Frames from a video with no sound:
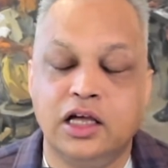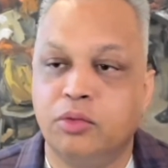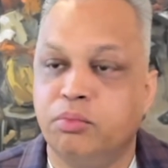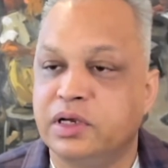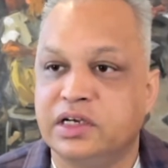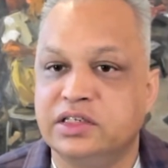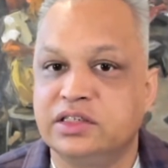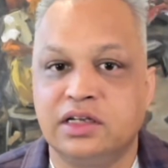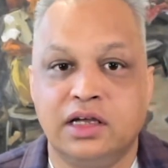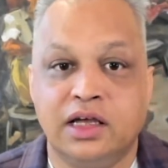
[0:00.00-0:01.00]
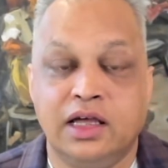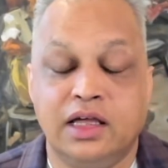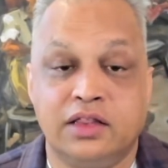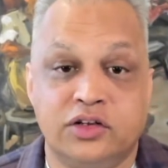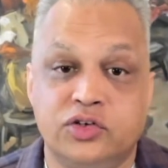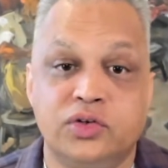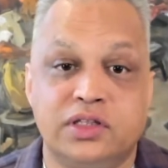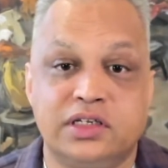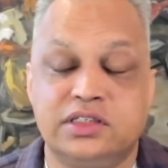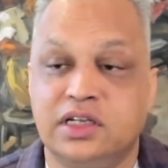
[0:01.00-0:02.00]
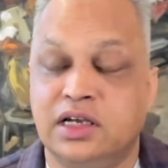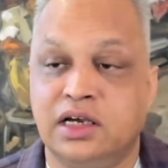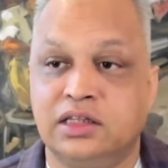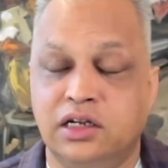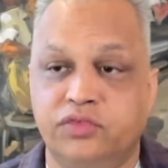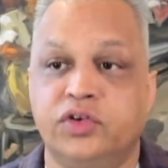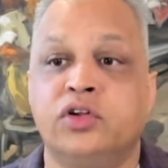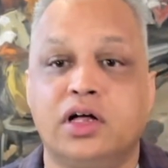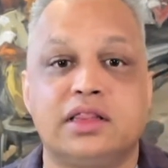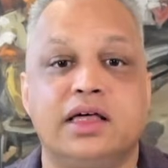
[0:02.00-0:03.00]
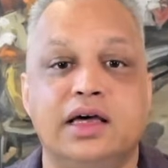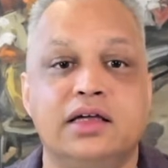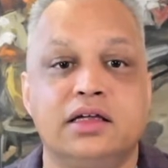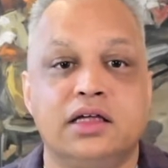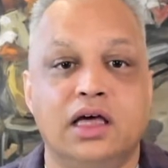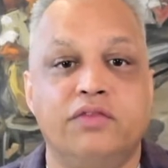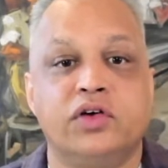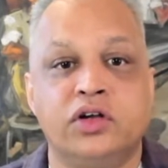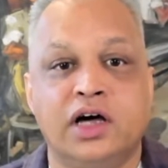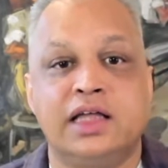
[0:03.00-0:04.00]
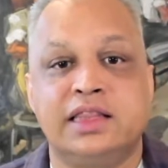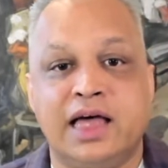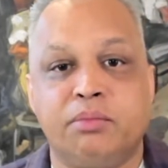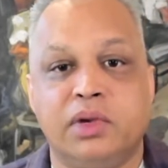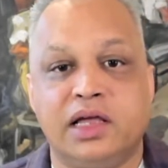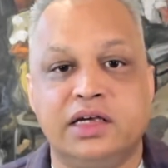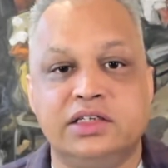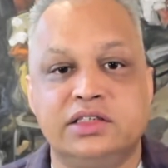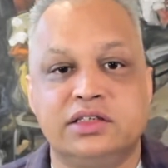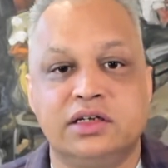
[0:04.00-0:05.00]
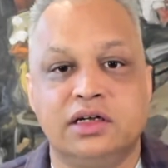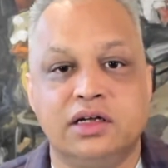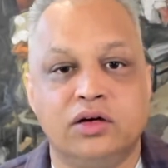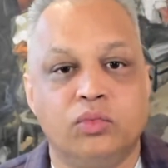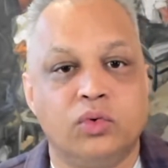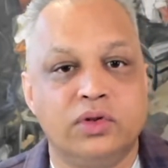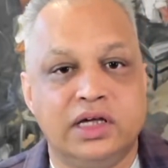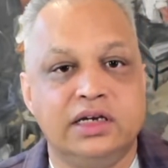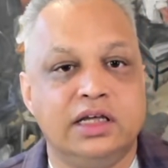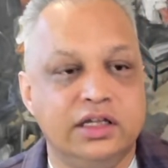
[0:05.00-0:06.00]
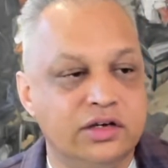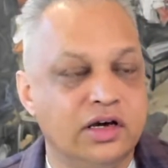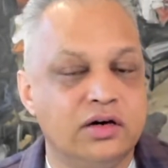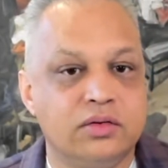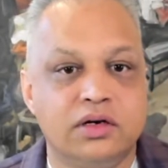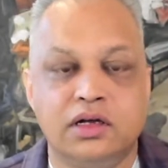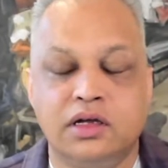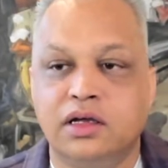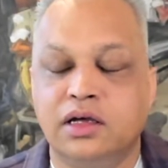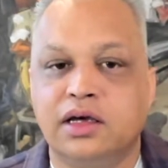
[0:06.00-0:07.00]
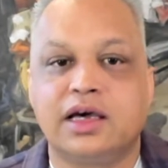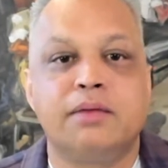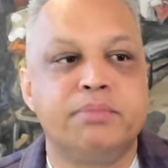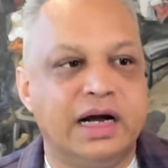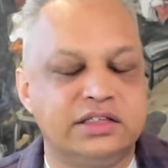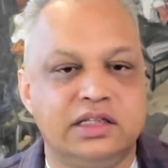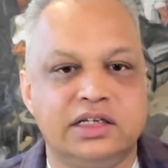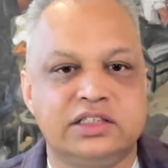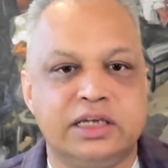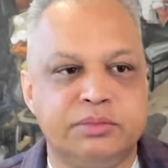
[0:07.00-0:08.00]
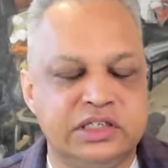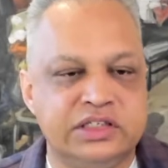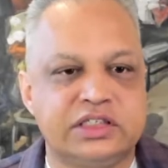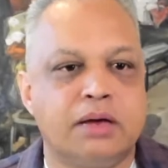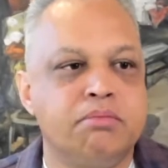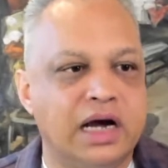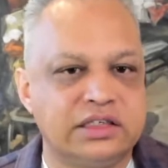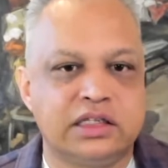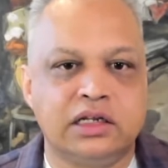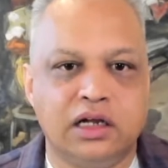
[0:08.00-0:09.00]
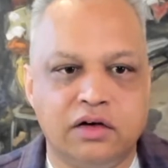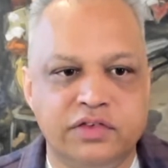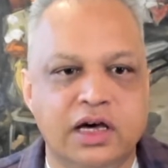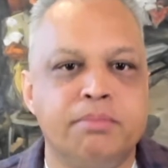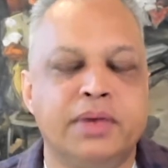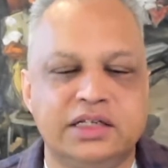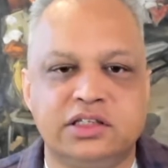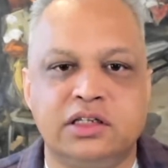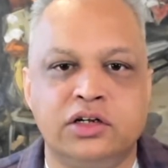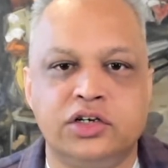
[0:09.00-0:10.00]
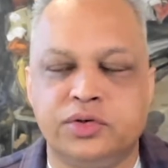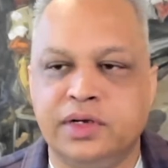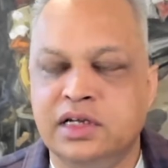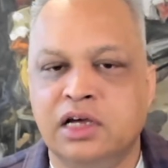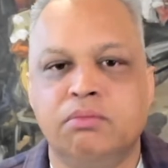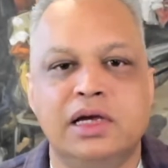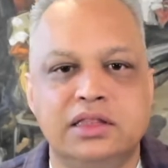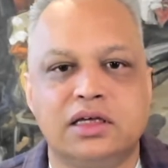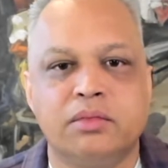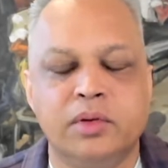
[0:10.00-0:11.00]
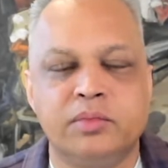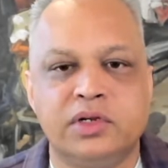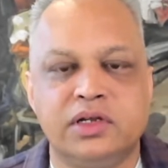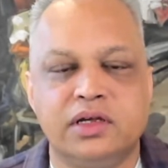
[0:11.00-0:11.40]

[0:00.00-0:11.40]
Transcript: Because the truth is that if you're not there, if you're not in that place, well then here you go. Come back to the acceptance, come back to the love, come back to the nurturing, make the commitment.